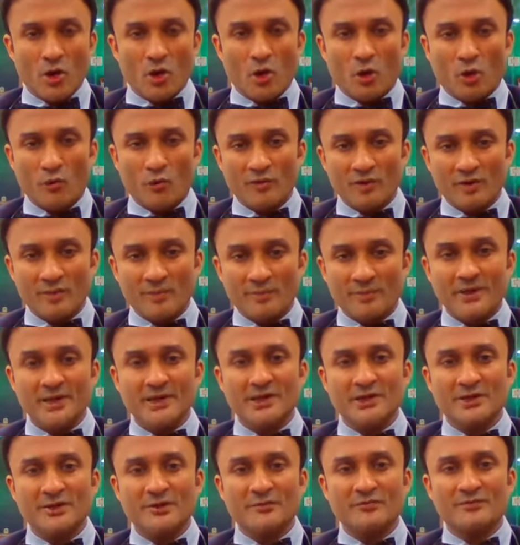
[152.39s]
Over a
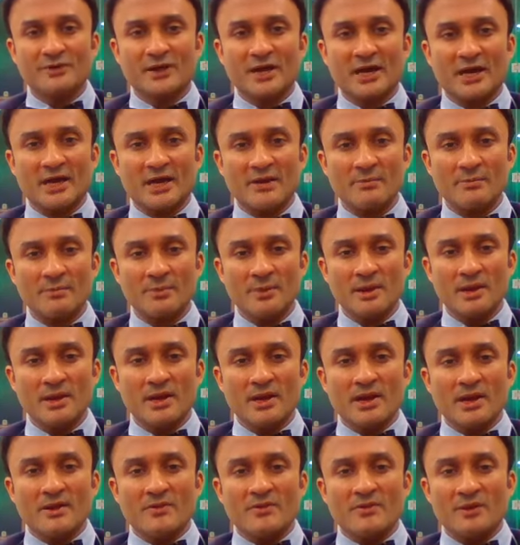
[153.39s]
period of time,
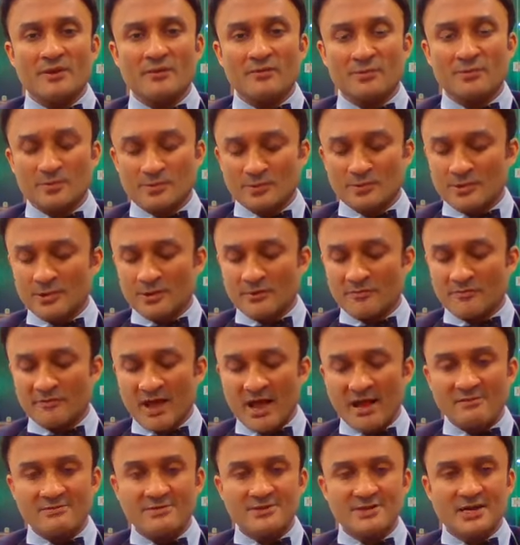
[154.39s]
the
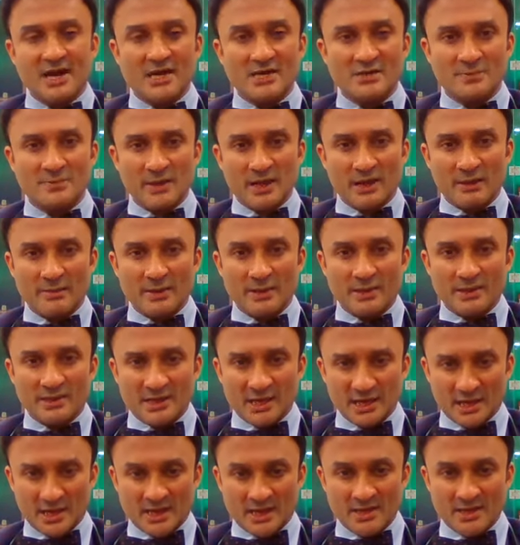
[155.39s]
valve starts becoming
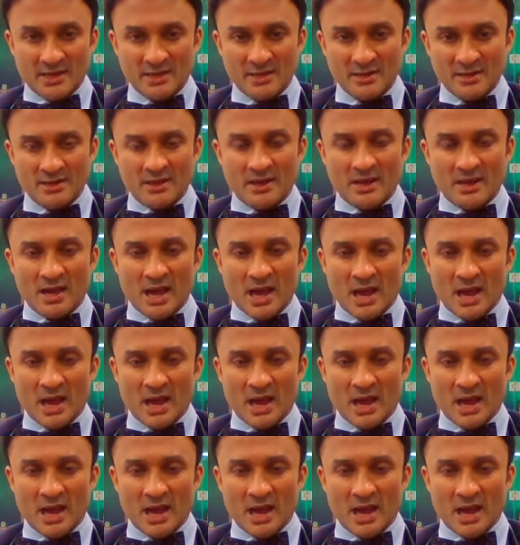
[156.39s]
thickened,